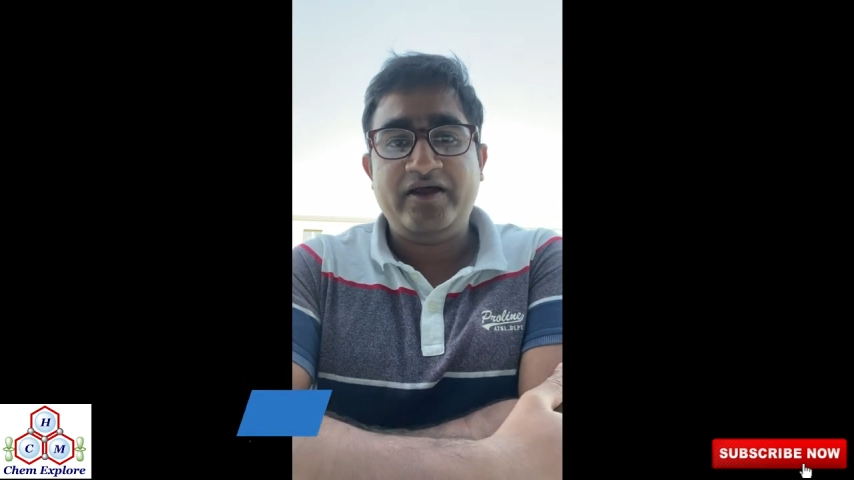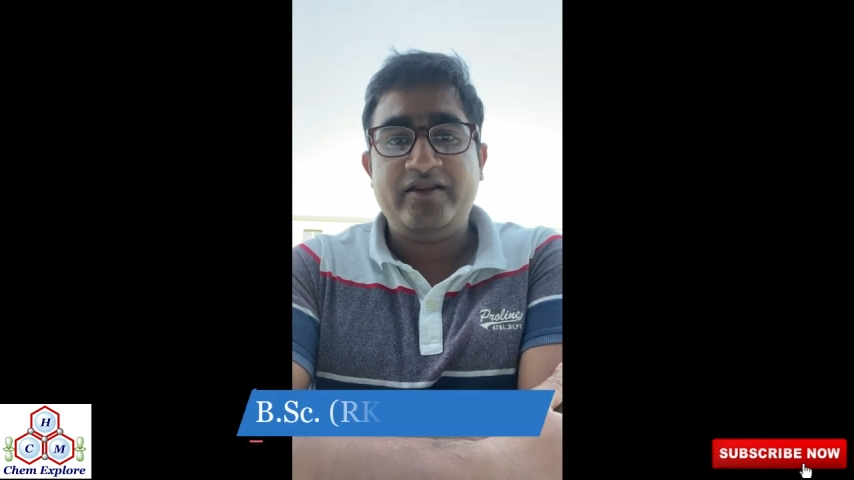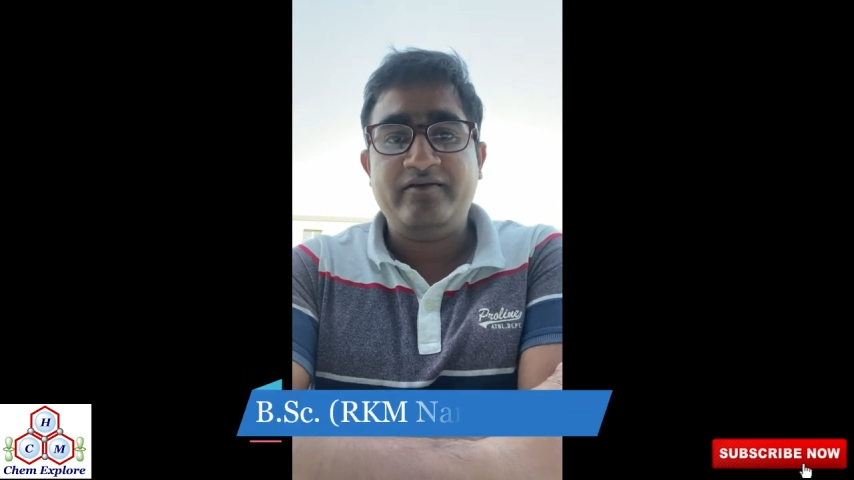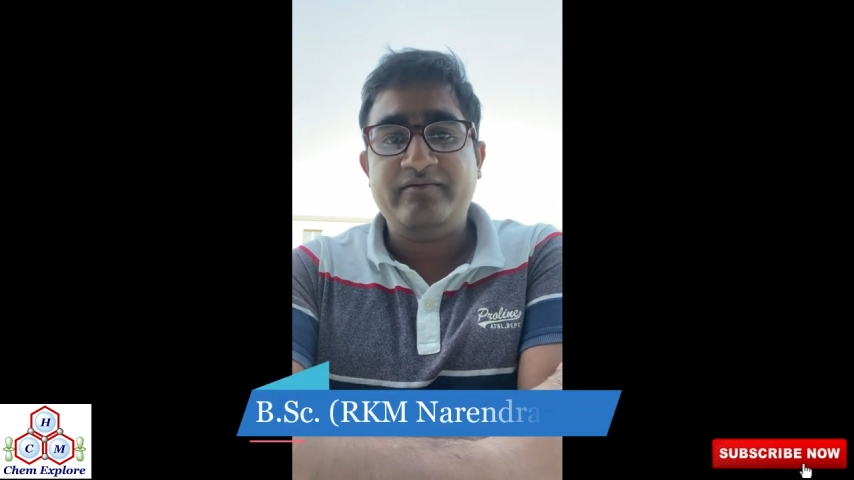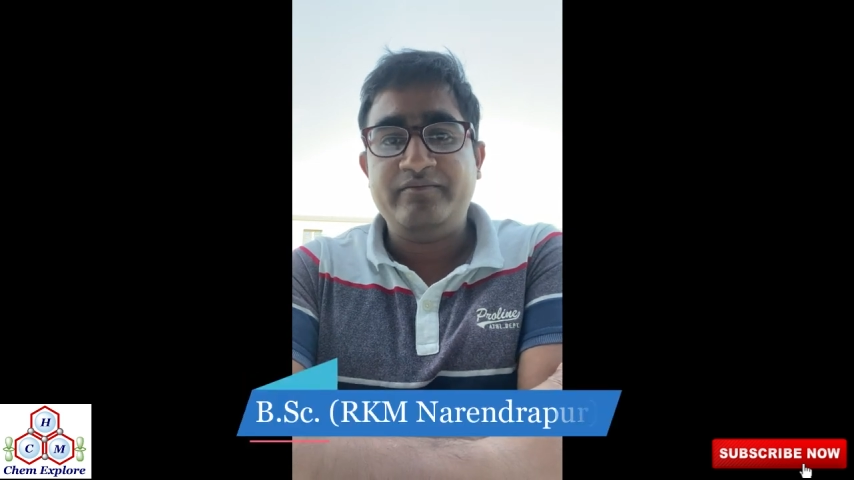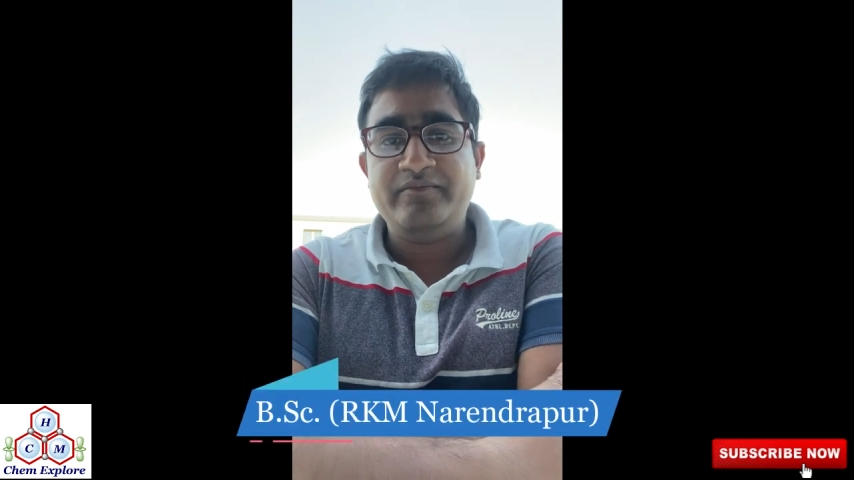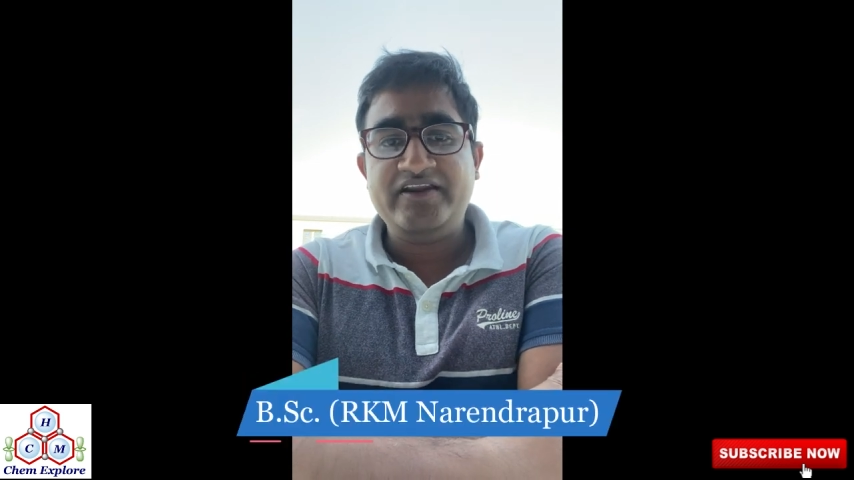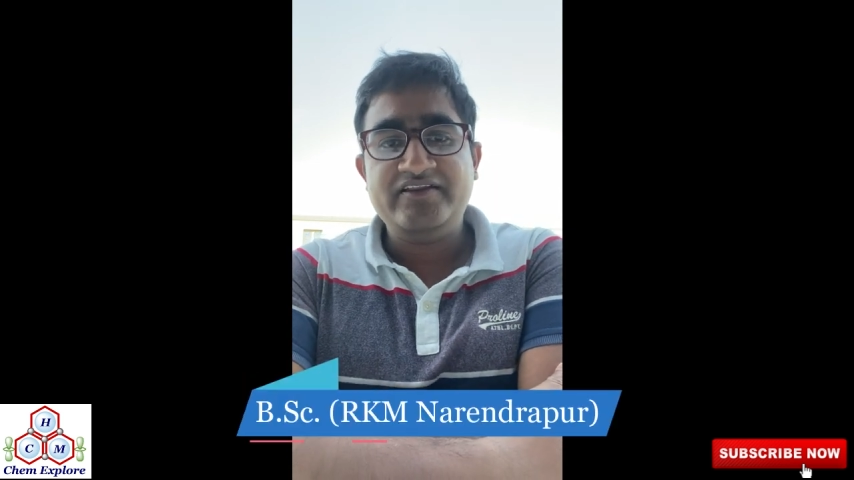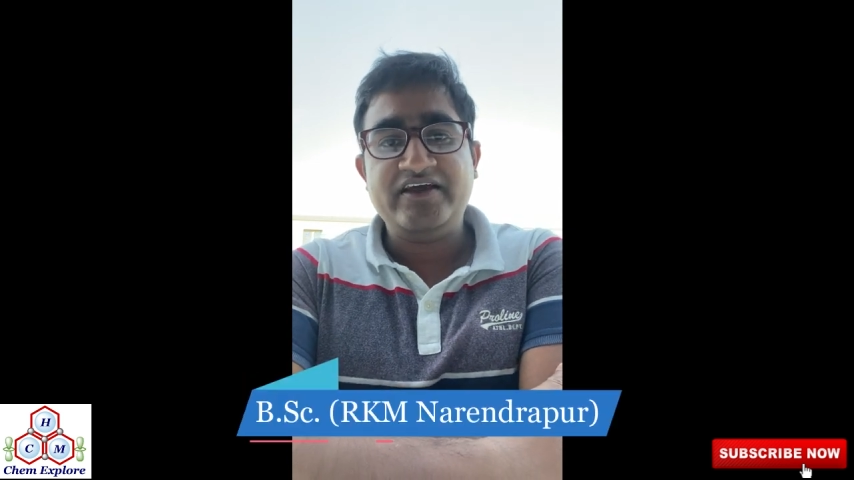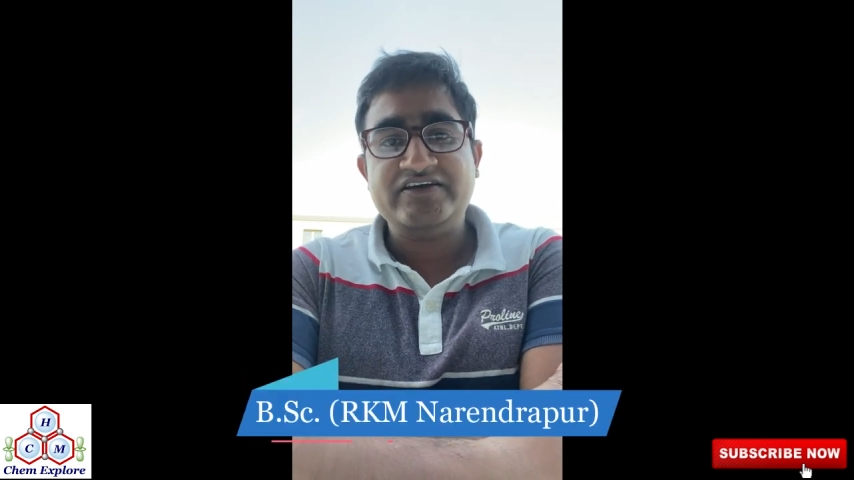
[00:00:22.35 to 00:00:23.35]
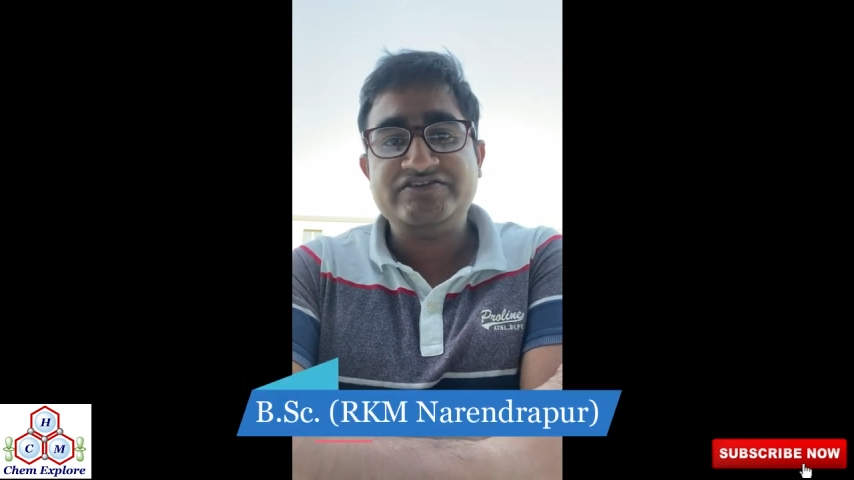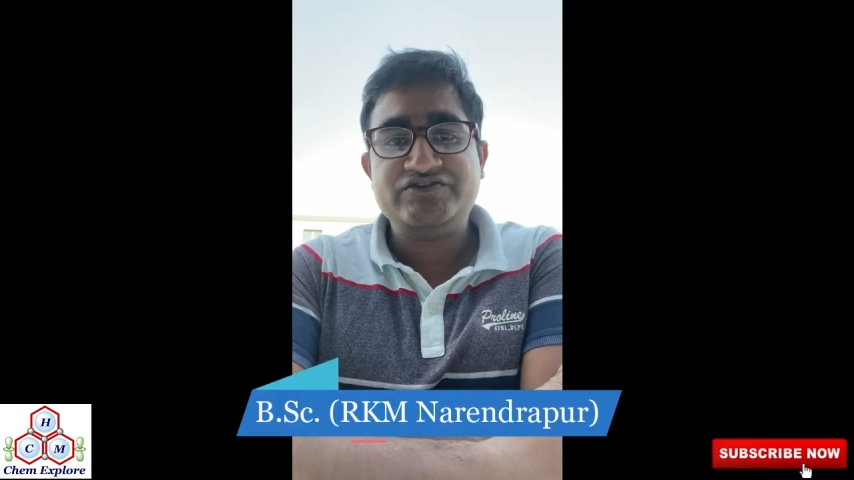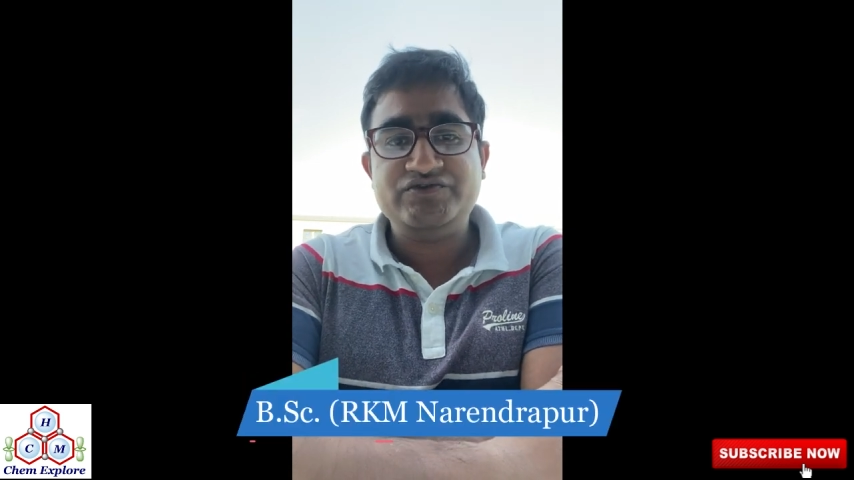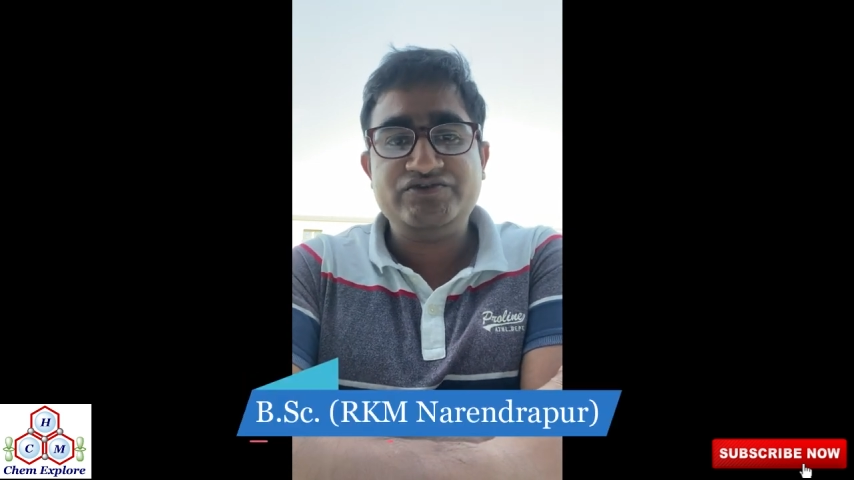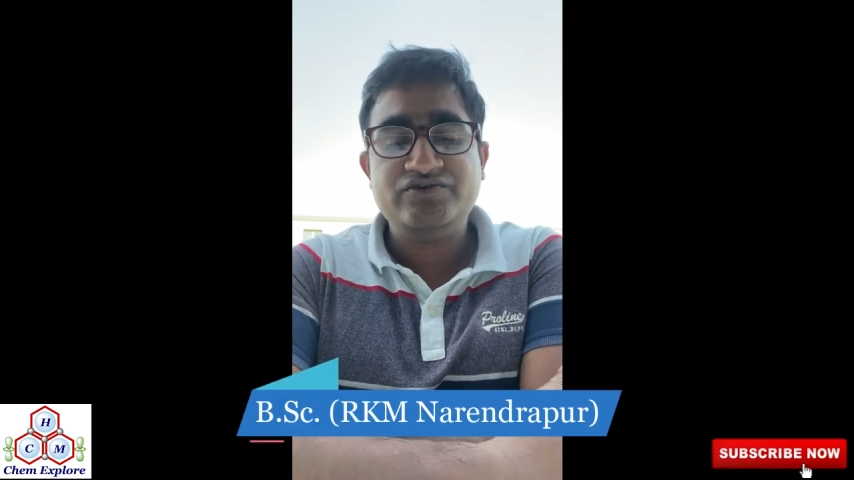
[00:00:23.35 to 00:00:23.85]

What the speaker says: and many thanks to